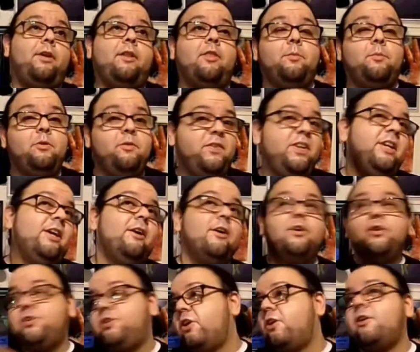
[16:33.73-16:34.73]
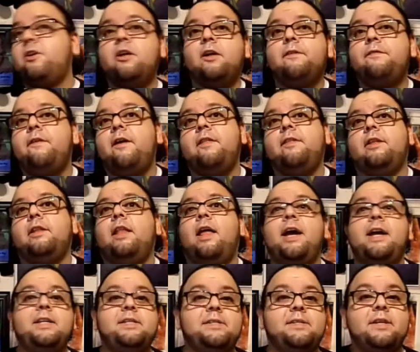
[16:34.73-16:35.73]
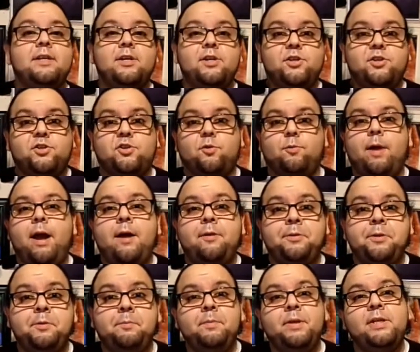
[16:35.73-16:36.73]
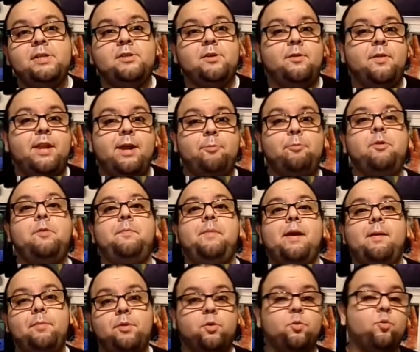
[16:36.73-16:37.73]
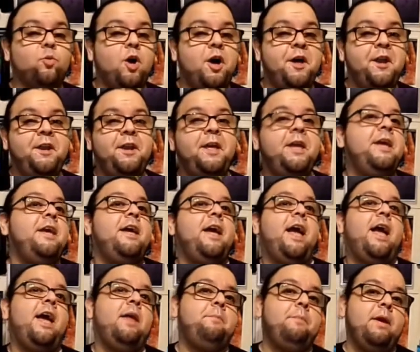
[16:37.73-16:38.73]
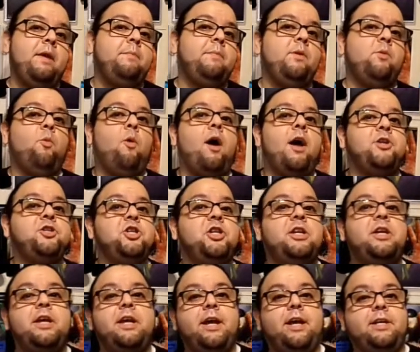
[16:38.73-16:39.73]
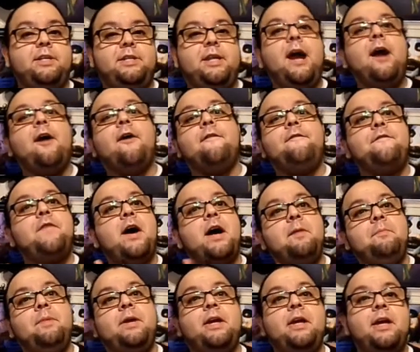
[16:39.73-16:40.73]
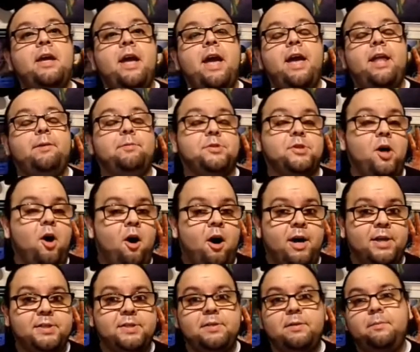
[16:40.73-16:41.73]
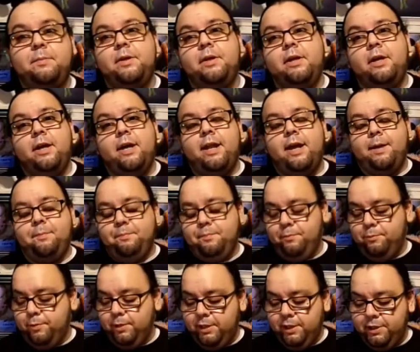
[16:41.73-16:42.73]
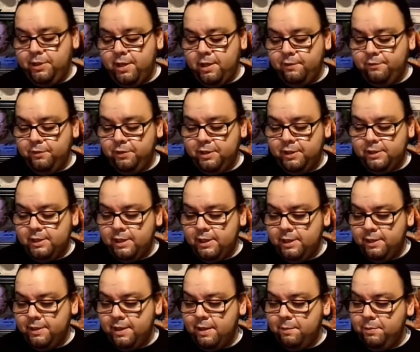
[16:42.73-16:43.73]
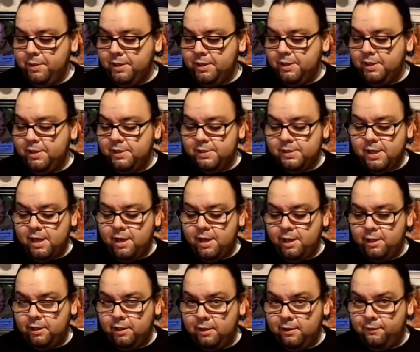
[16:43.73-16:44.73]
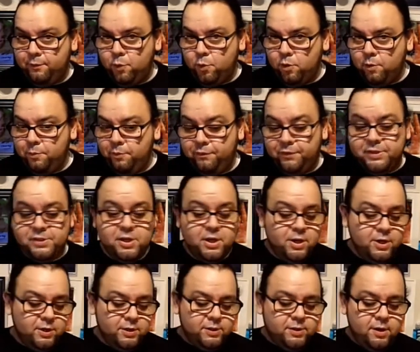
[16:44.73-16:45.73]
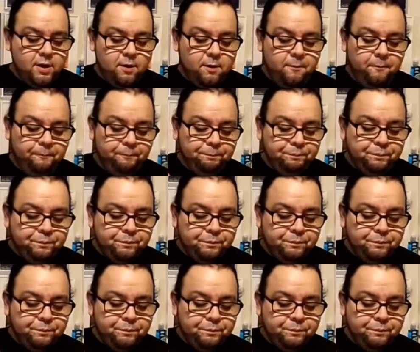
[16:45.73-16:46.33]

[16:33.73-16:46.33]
of the movie, turned off all the lights, surrounded me so that I wouldn't be able to run, and made me watch it, and terrified me, and it was awesome, and I'm really thankful that they did that because I love horror movies. So